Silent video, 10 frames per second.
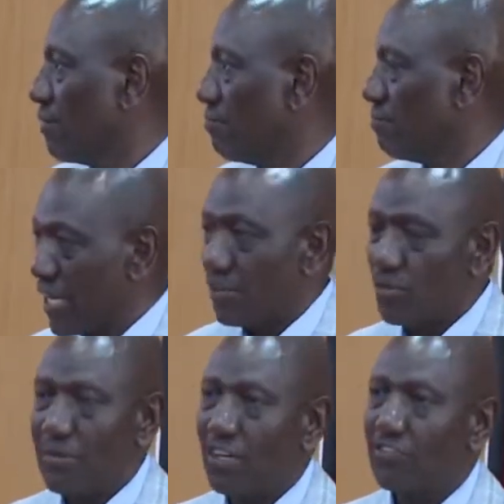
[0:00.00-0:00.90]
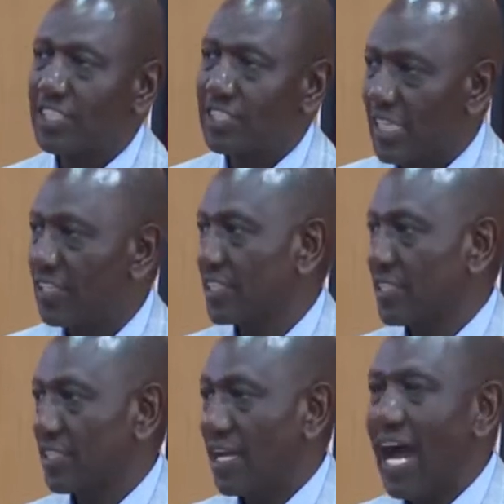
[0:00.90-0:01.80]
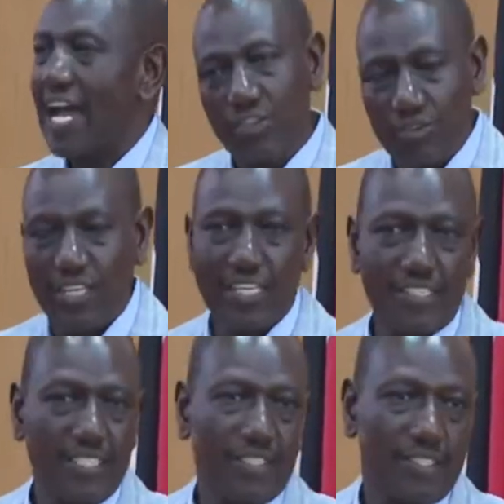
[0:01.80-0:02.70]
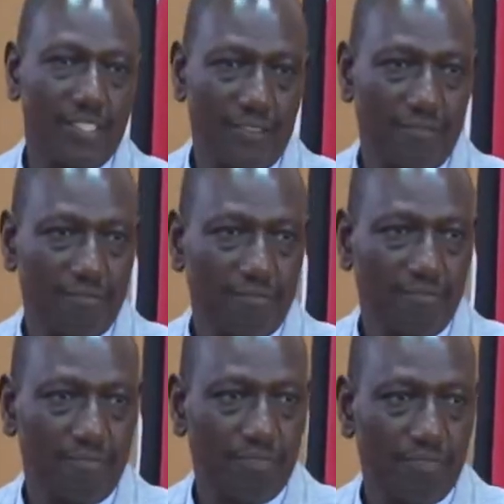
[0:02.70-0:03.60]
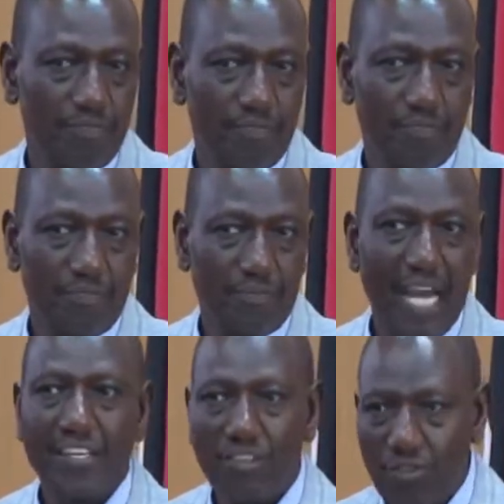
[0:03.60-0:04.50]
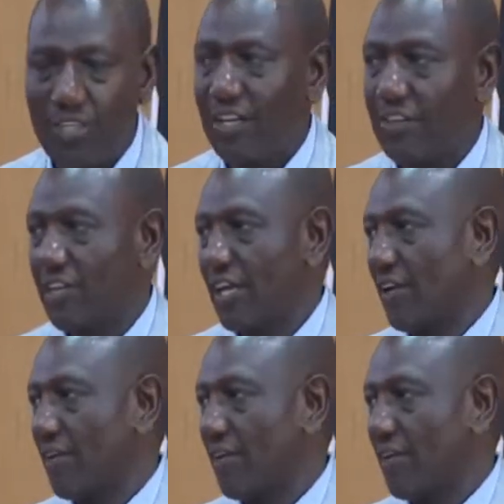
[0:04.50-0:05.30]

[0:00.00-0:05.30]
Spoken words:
men and women of integrity. I know they exist. I know they are there.